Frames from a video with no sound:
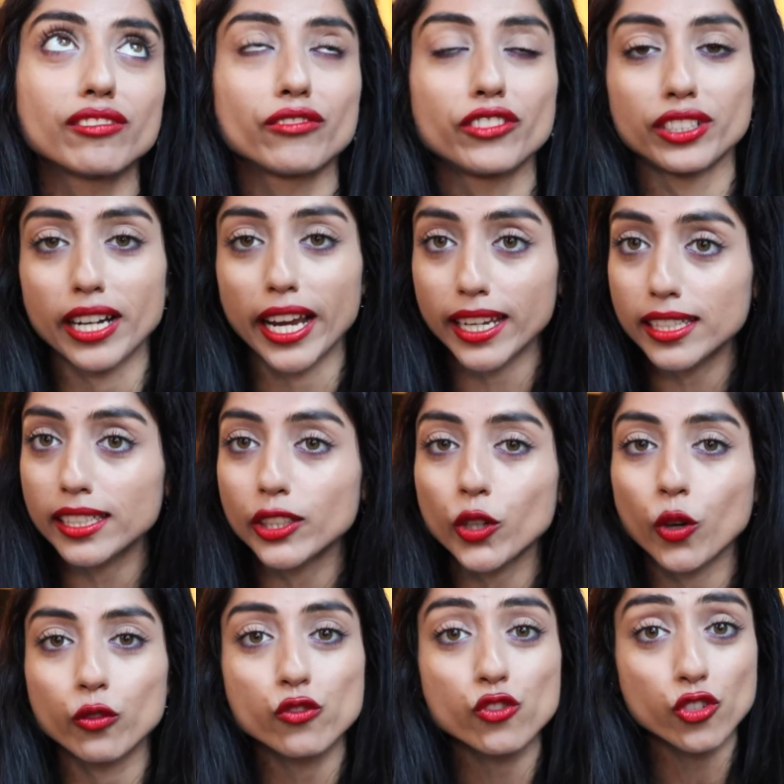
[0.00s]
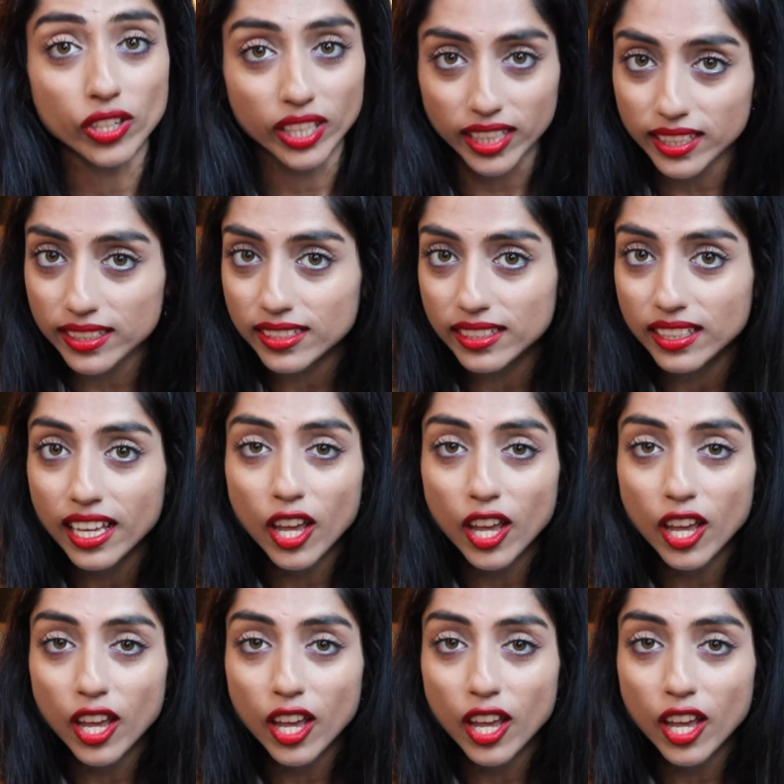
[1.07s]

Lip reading: variety of trees,